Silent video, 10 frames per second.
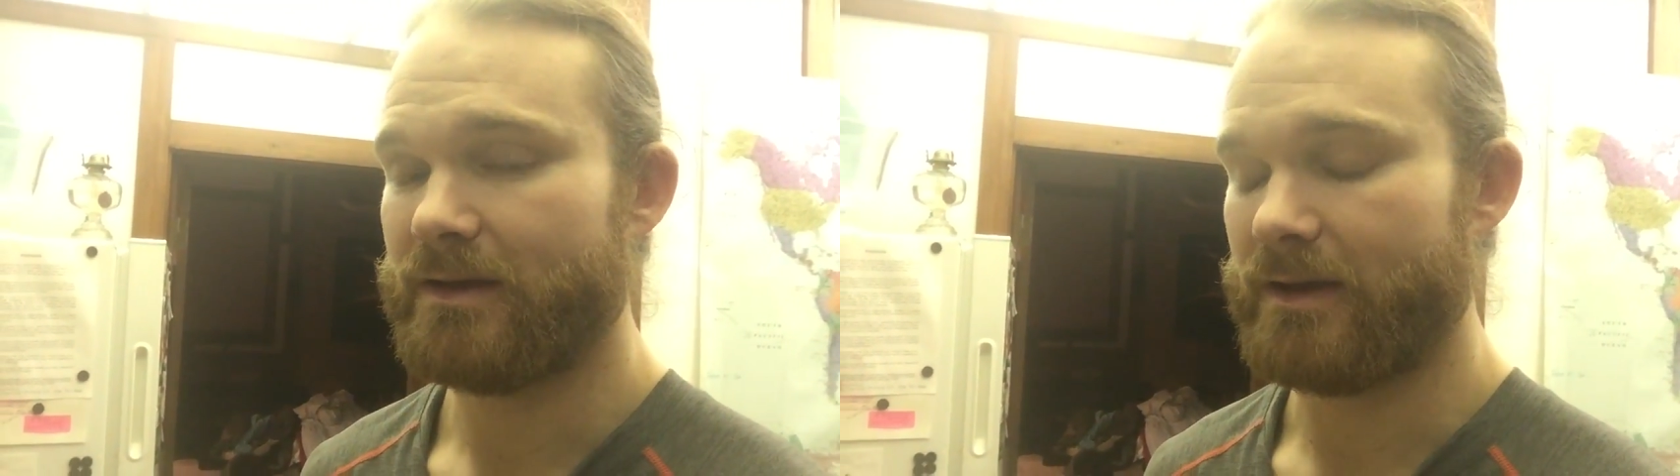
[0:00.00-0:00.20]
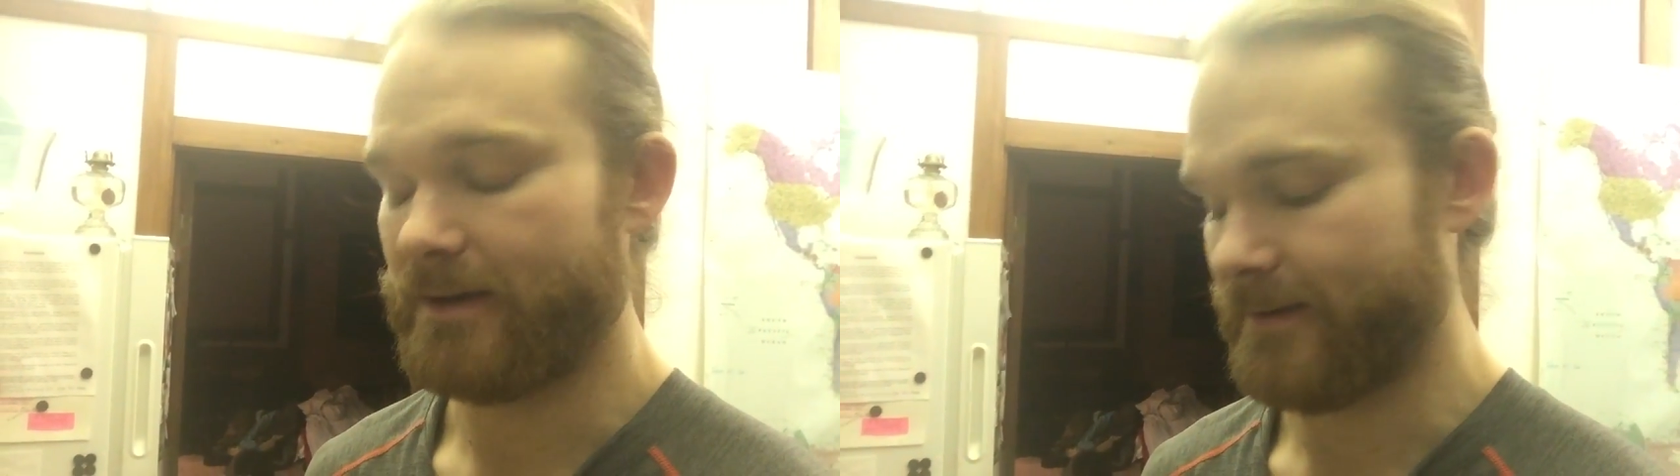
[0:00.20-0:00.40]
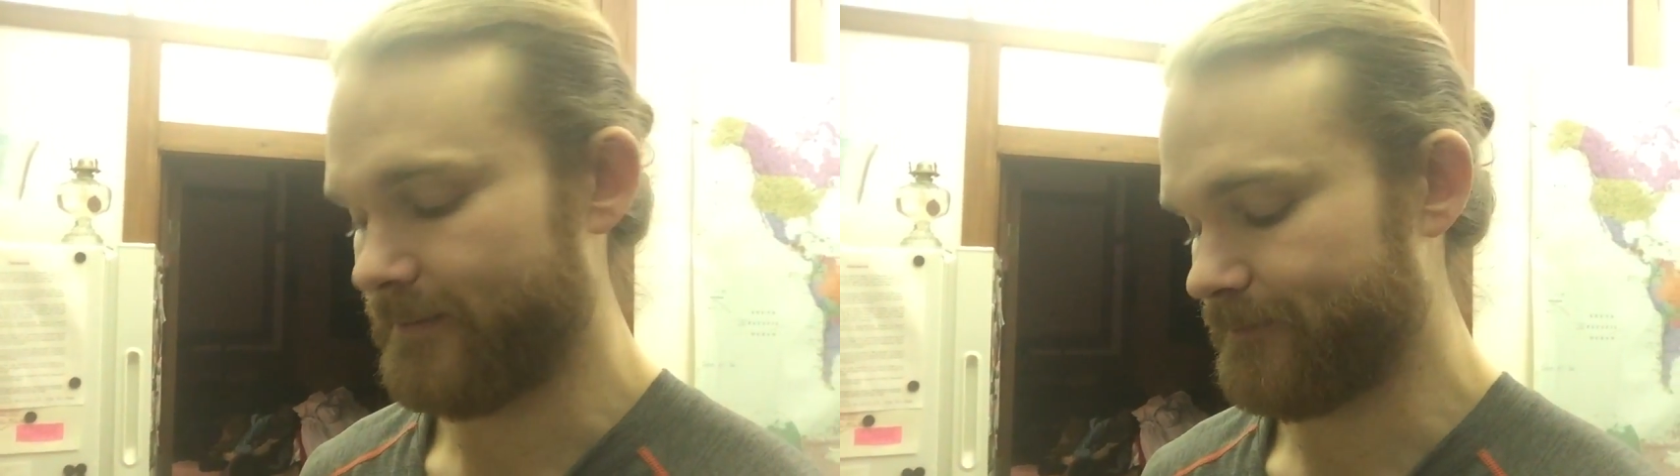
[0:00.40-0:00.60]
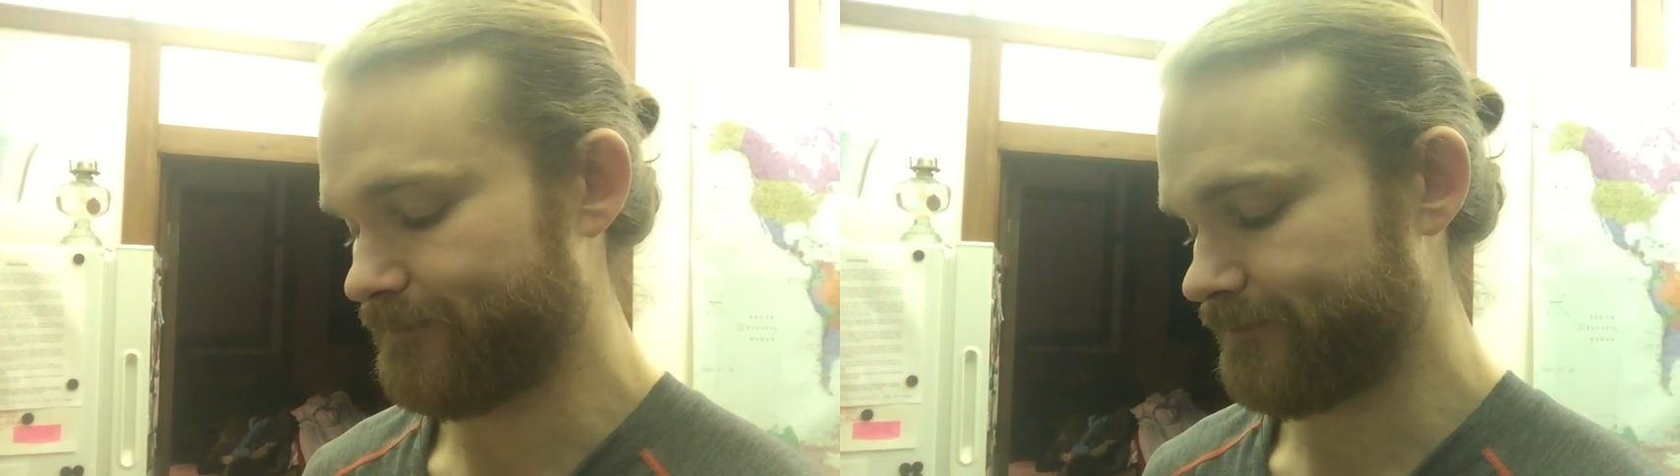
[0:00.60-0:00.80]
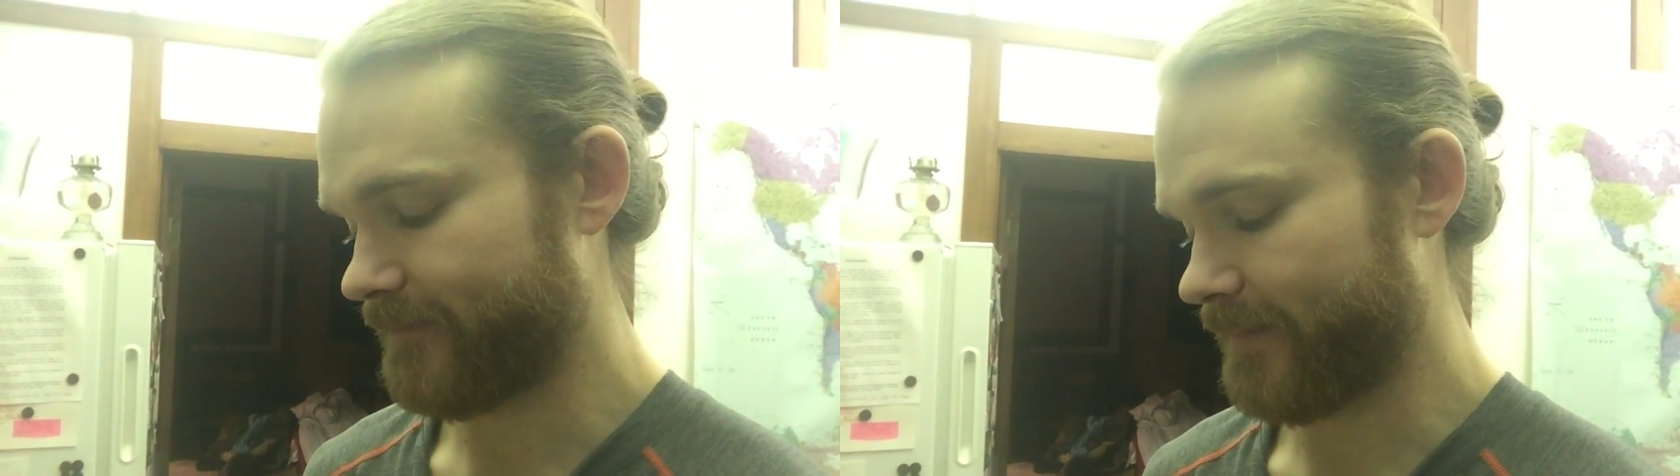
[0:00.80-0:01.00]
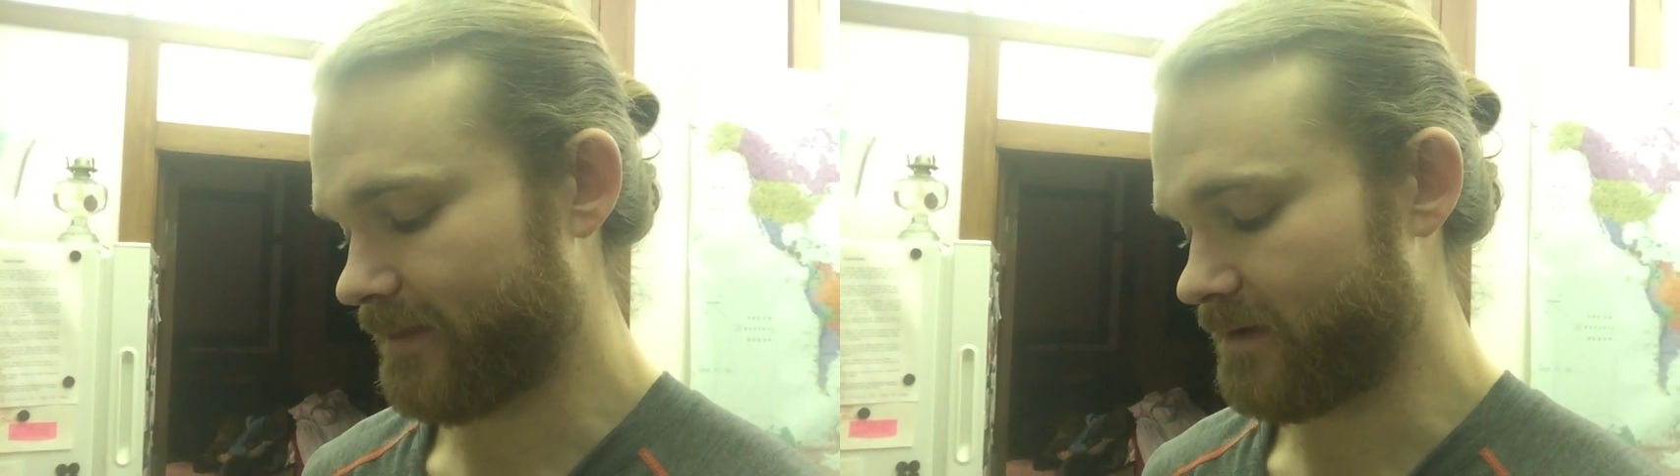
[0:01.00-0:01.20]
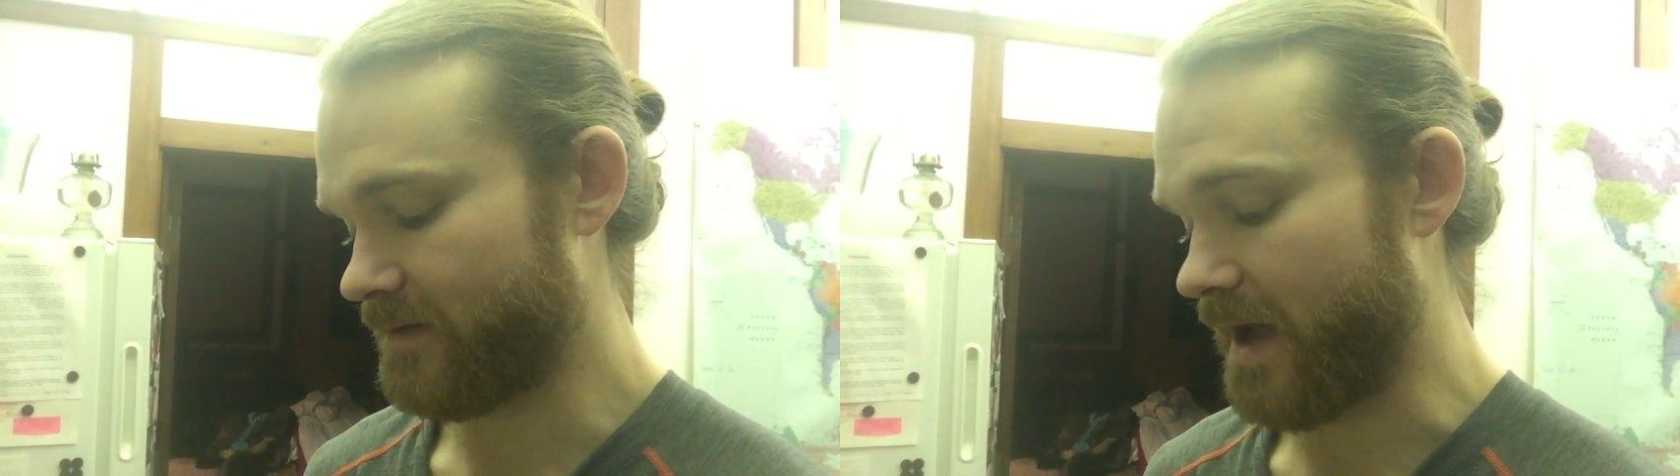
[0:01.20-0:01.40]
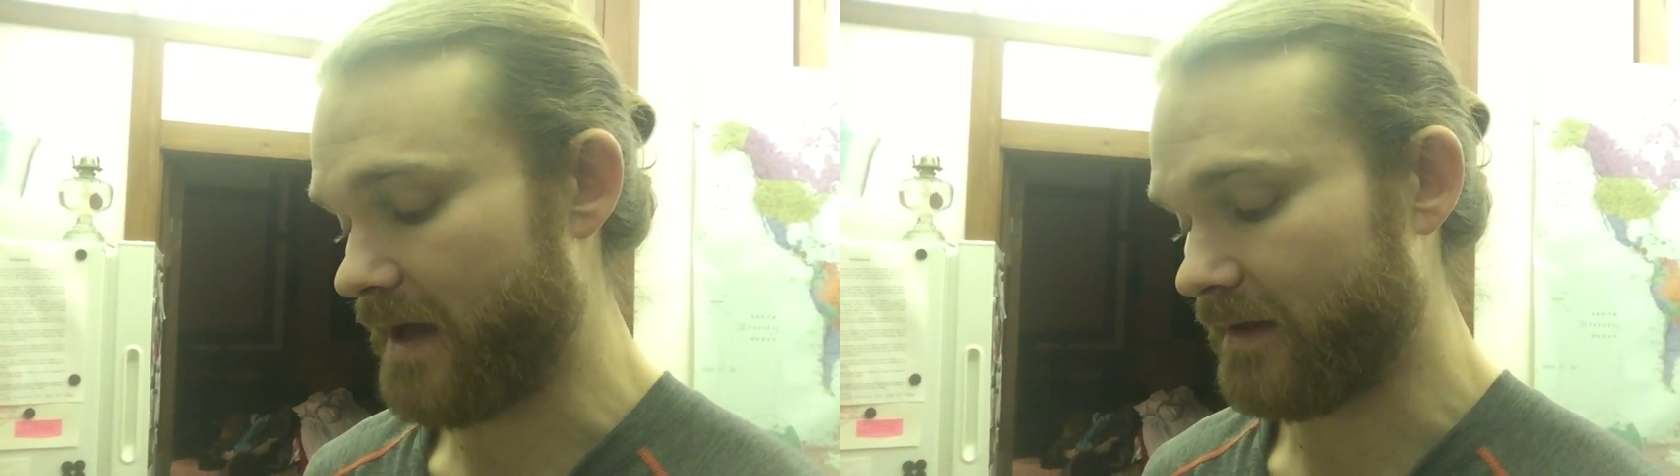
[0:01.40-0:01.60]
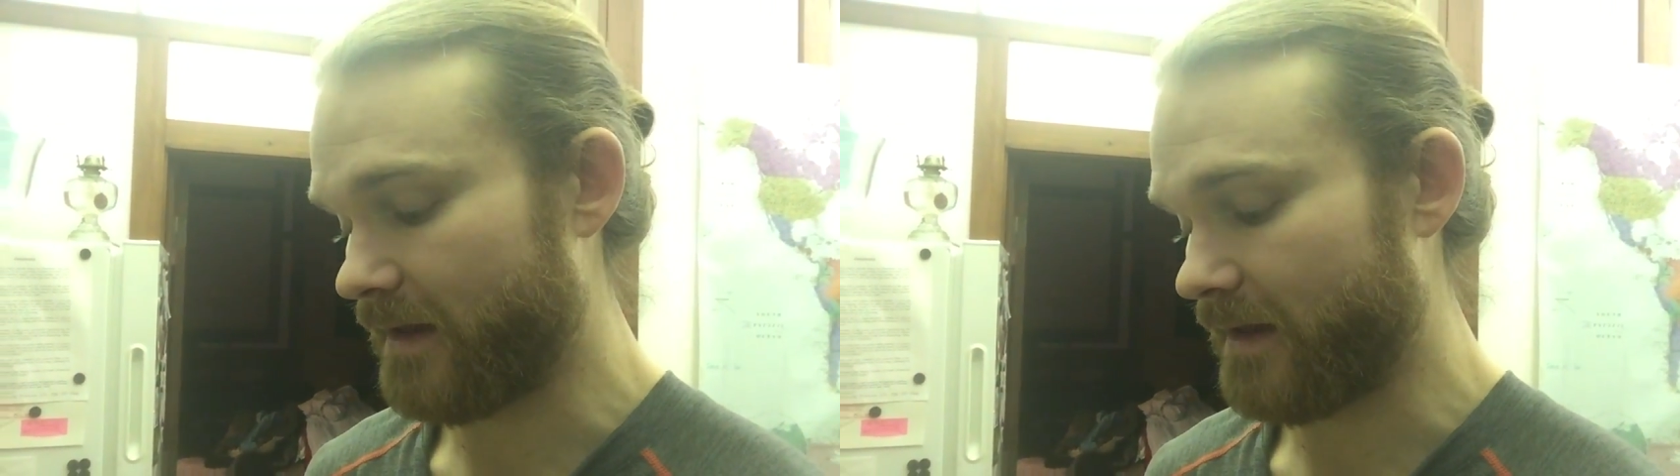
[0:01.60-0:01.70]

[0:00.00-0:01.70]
not